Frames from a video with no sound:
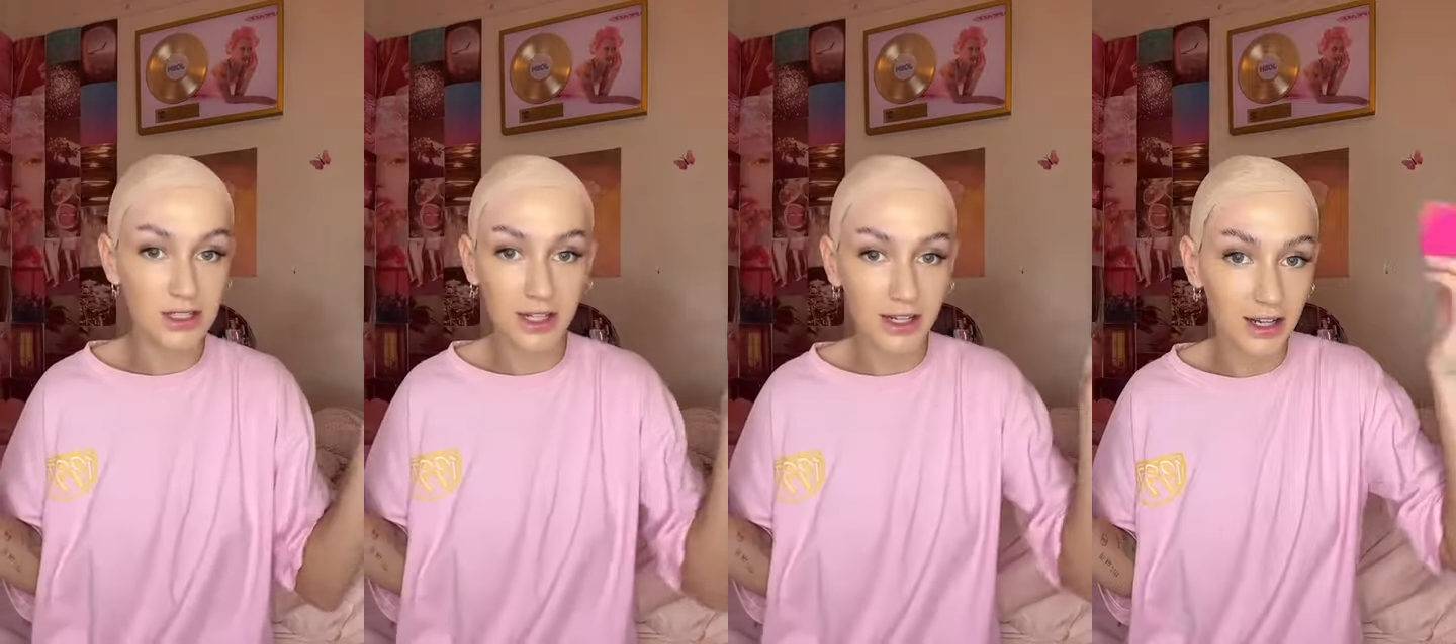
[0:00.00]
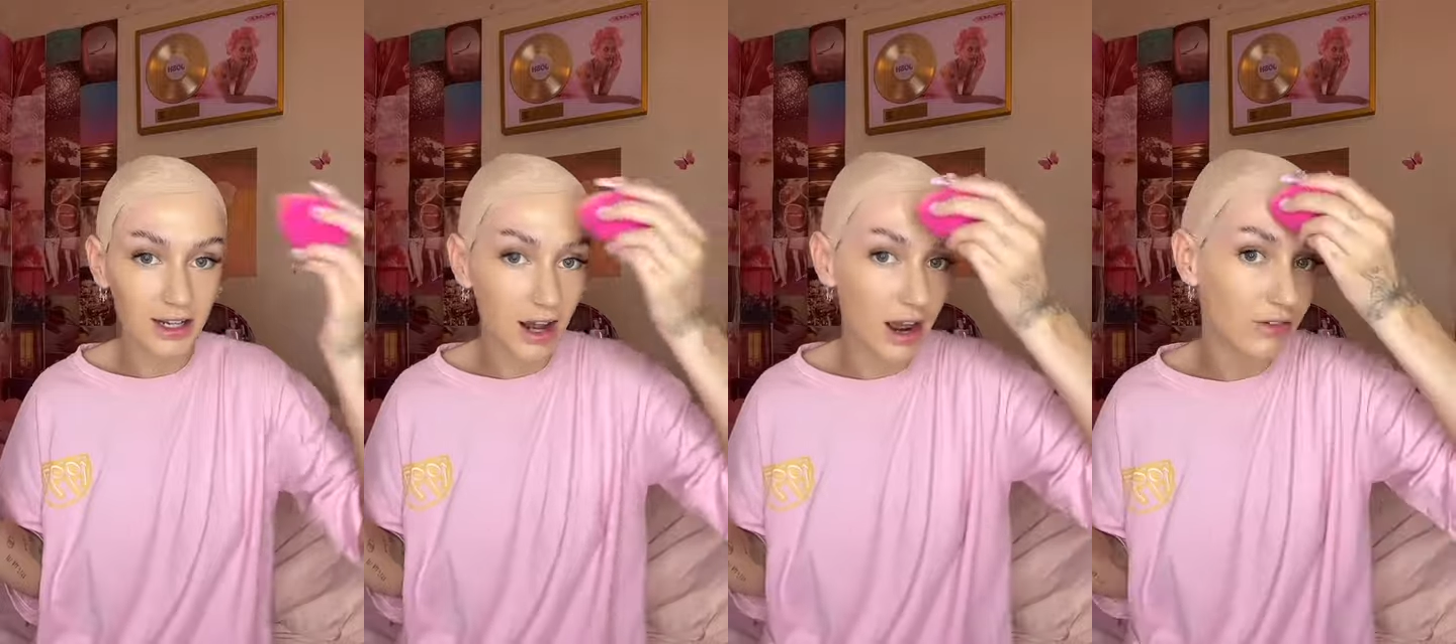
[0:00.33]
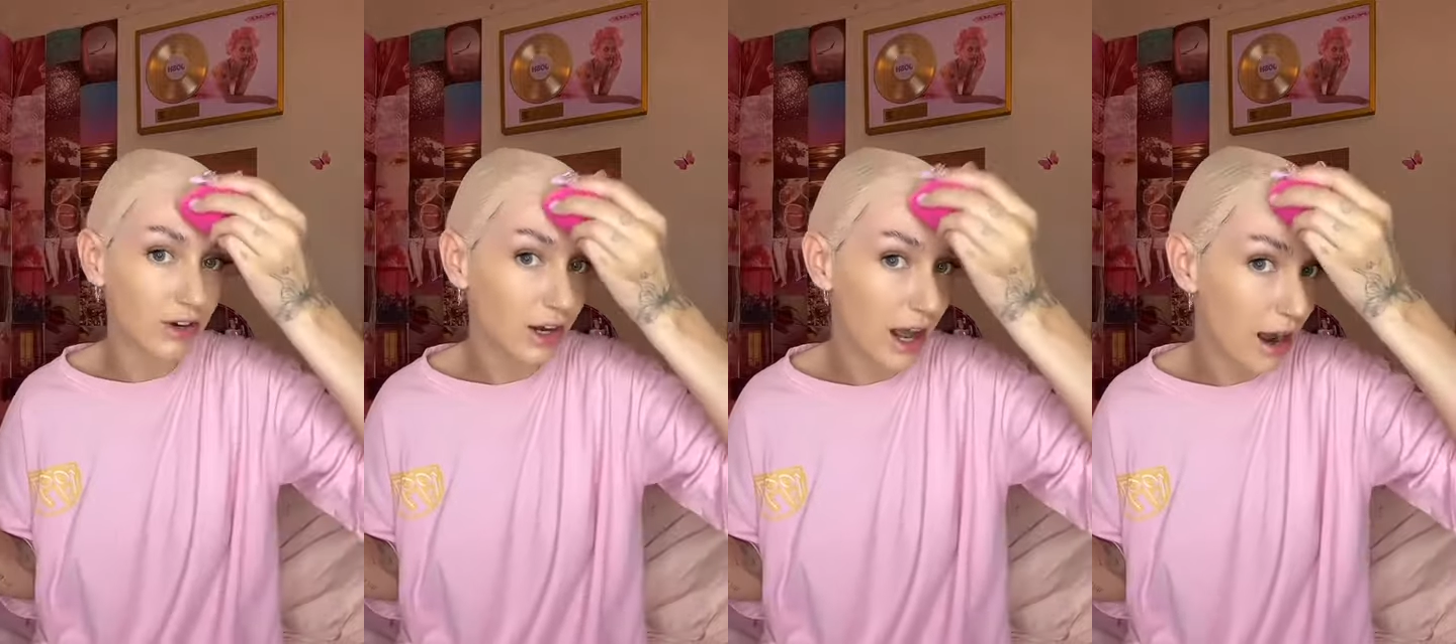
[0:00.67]
glittered. I've
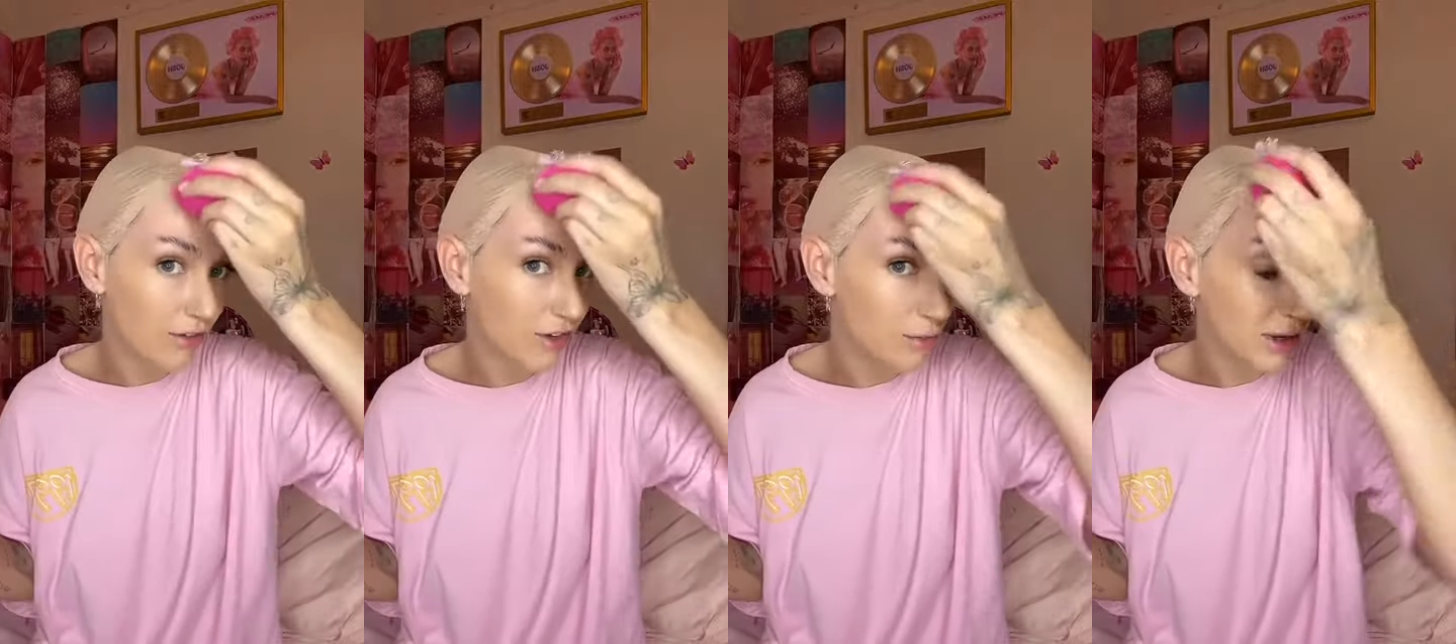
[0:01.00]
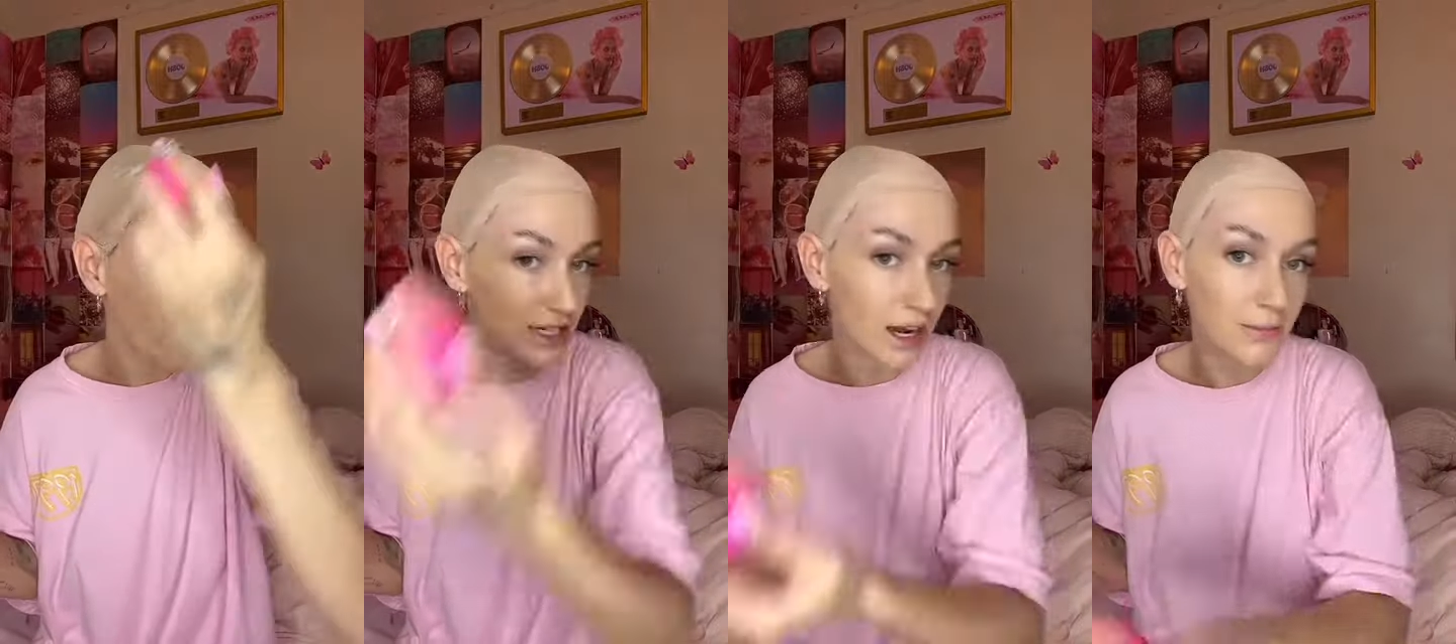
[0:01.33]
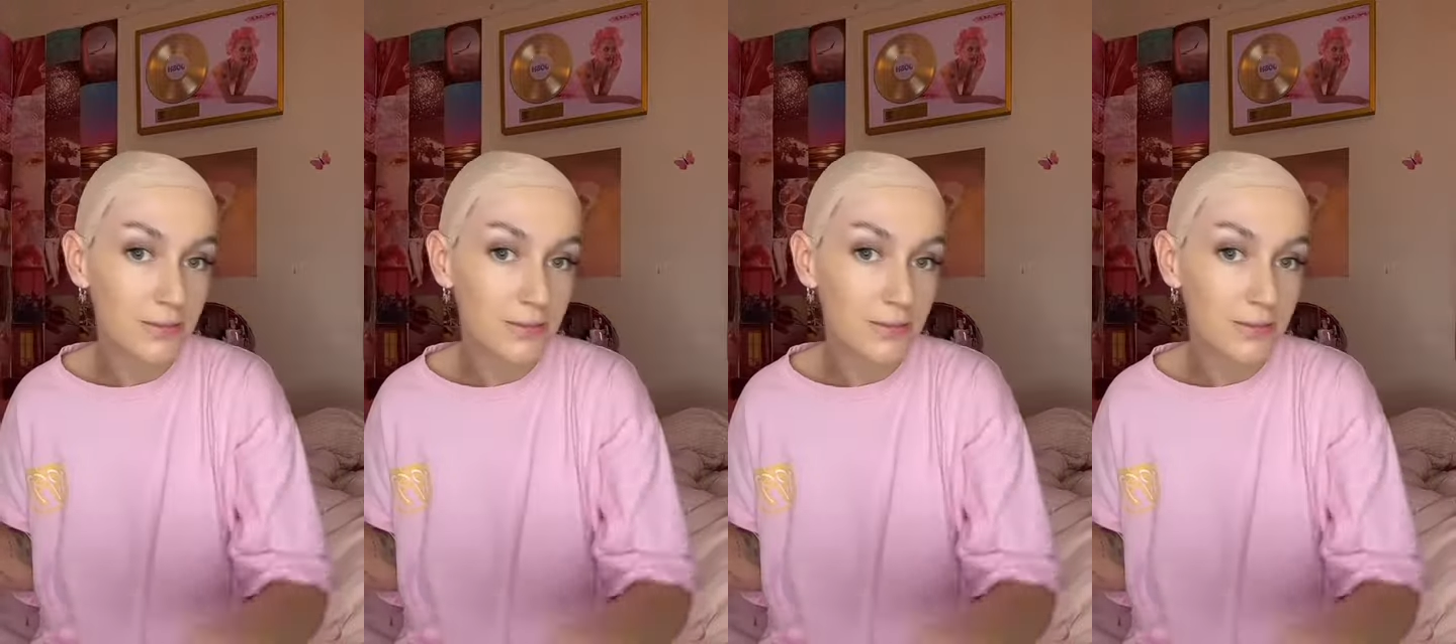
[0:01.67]
got an outfit picked out.